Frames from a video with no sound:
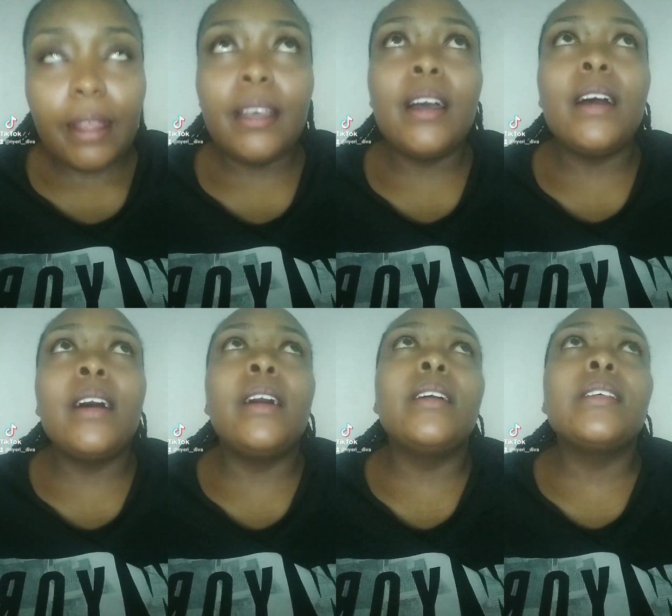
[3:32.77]

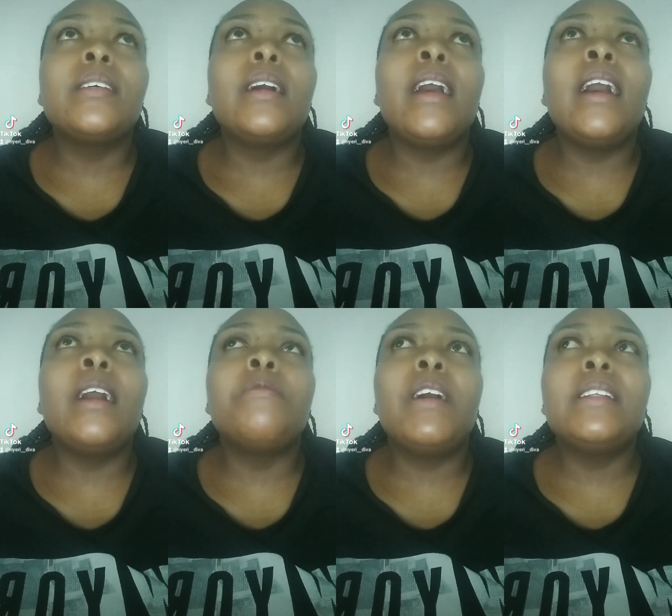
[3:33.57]
I
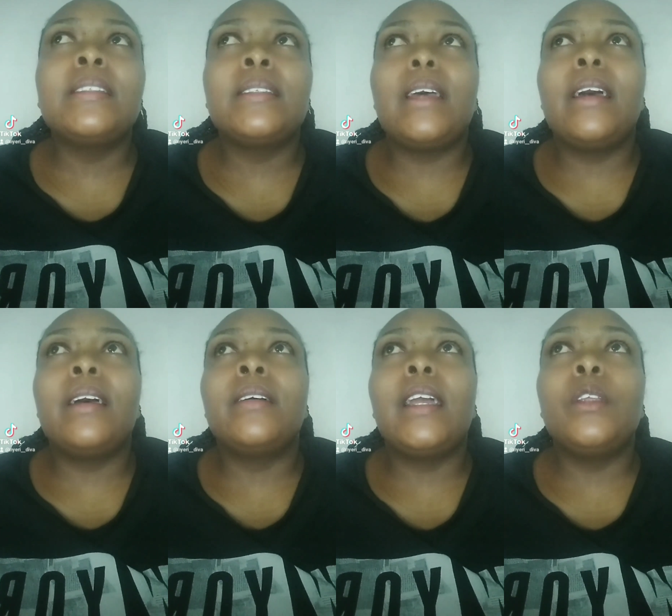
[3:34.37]
have had
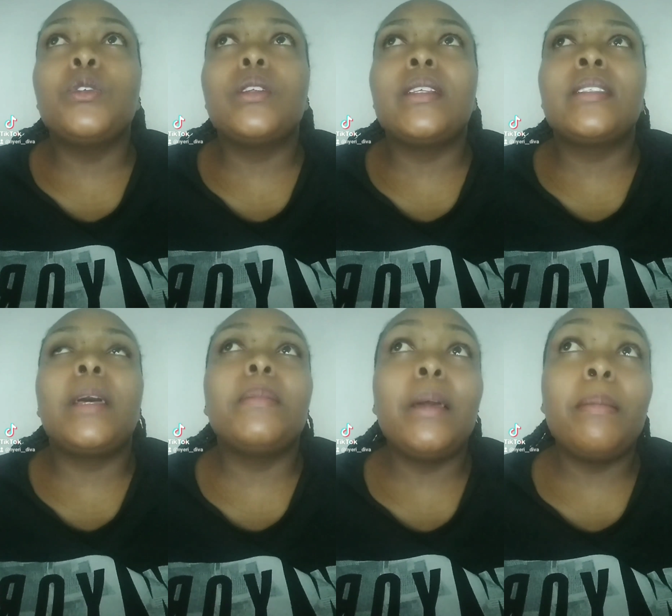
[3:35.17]

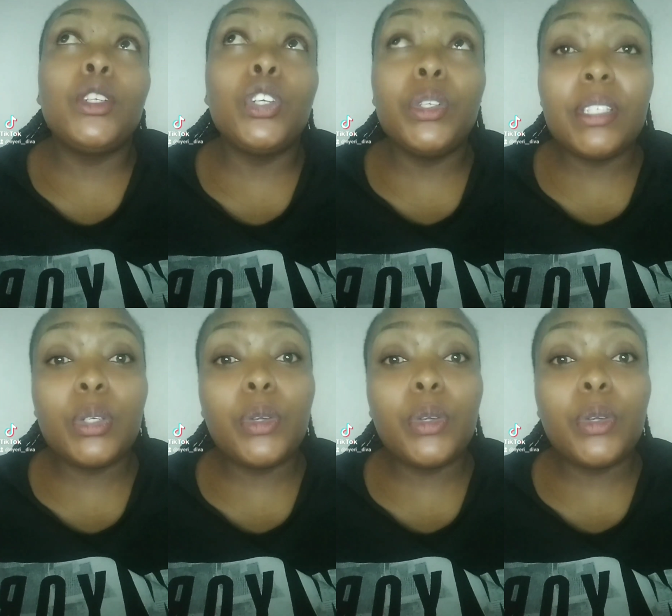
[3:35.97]
some dermatologists